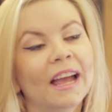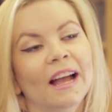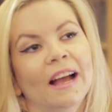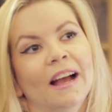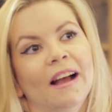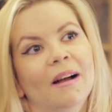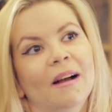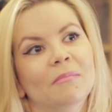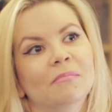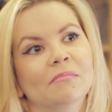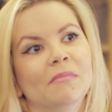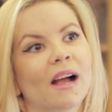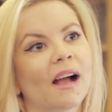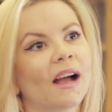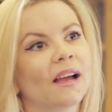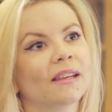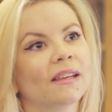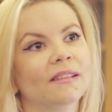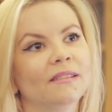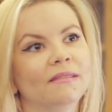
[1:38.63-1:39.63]
Um,
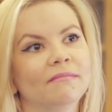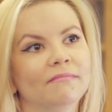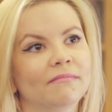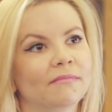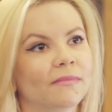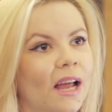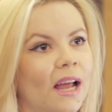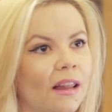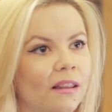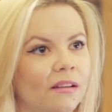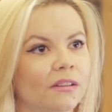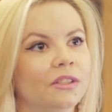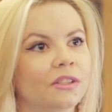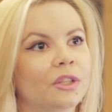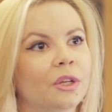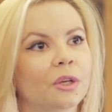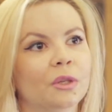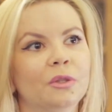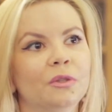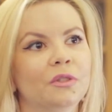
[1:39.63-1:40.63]
I, I
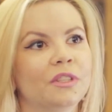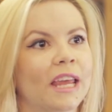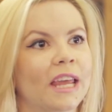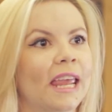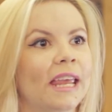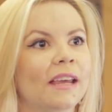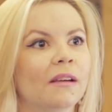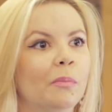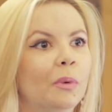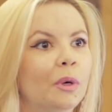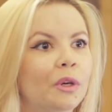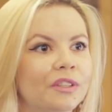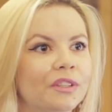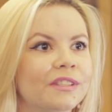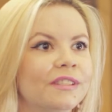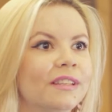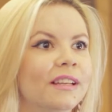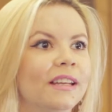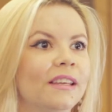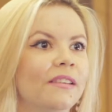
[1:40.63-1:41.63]
learned not to take
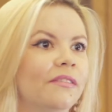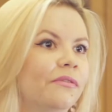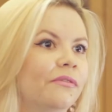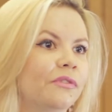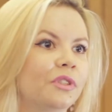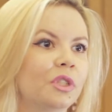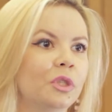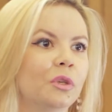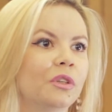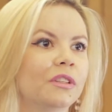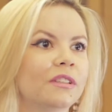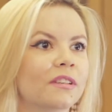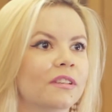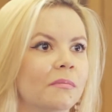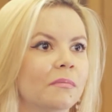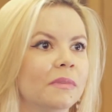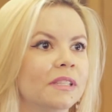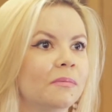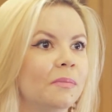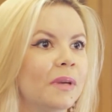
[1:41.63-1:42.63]
personally if students
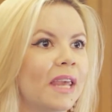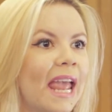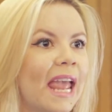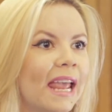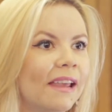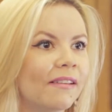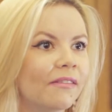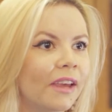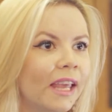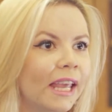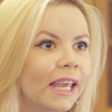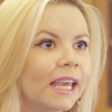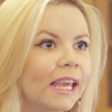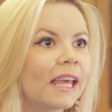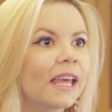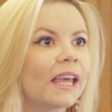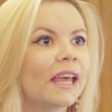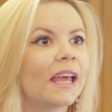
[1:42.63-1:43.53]
are misbehaving.